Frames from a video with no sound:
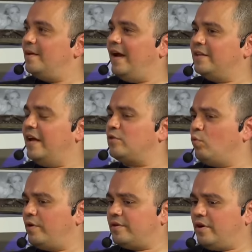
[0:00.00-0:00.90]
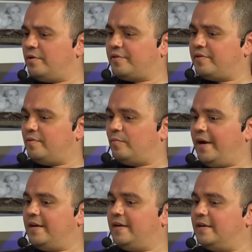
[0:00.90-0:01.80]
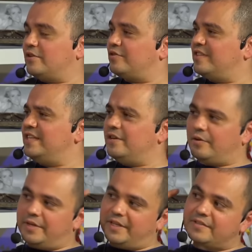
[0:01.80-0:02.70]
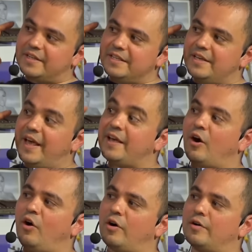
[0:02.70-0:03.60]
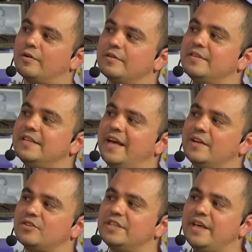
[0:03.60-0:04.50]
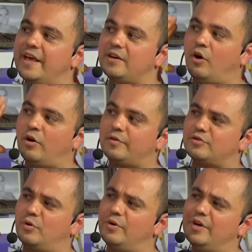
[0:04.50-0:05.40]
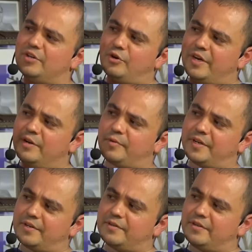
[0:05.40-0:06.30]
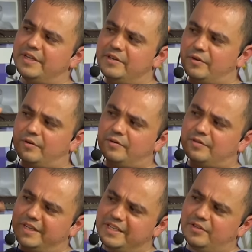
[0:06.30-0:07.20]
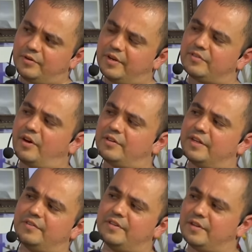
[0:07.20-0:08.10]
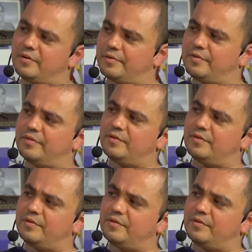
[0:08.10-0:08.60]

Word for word: And, and the word earth, right? There's ear in it. E A R T H. E A R. So you're hearing ear. The ear is on is in earth.